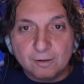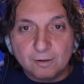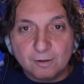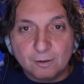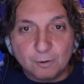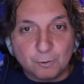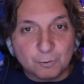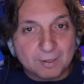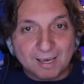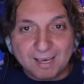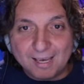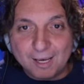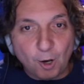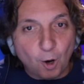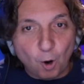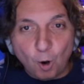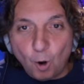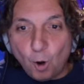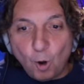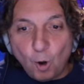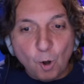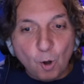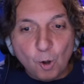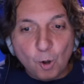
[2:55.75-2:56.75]
okay?
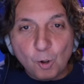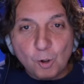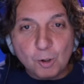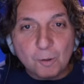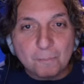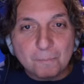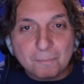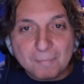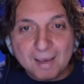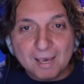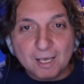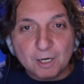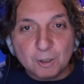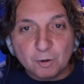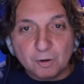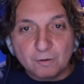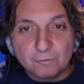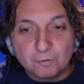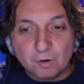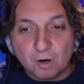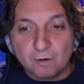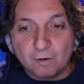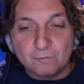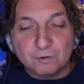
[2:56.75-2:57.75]
All manner
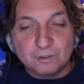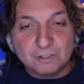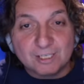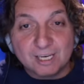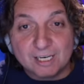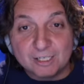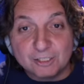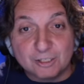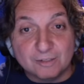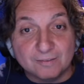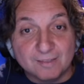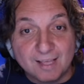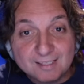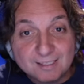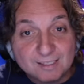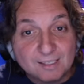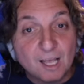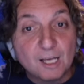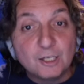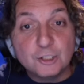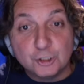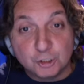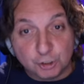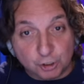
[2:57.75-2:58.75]
of conversation. That's
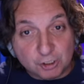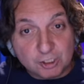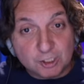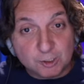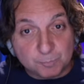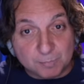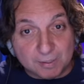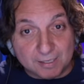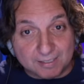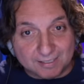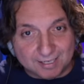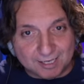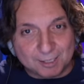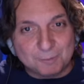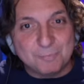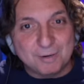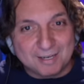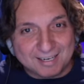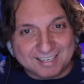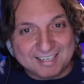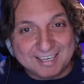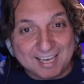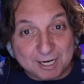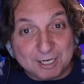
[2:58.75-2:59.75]
not just speaking,
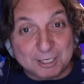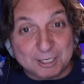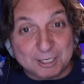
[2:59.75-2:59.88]
but it can